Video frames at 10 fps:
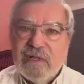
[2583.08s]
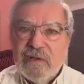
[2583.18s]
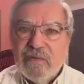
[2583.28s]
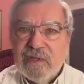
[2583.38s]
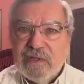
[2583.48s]

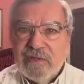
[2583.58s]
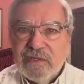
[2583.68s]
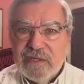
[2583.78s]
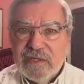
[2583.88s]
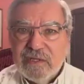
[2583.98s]
They want
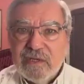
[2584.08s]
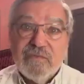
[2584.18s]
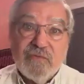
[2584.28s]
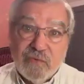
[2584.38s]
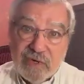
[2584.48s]
this.
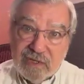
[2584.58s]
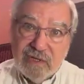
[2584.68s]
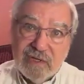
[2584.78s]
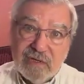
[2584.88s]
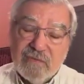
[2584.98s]
They
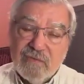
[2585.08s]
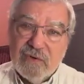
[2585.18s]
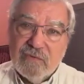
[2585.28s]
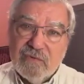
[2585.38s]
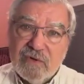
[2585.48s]

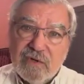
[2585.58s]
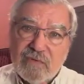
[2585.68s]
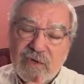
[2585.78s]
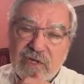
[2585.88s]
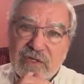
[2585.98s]
were
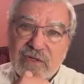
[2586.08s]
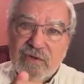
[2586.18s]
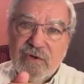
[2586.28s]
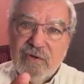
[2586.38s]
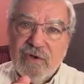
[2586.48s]
willing to
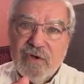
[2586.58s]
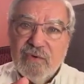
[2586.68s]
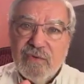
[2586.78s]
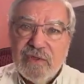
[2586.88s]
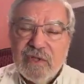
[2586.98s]
go
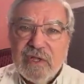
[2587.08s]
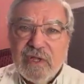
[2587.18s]
along with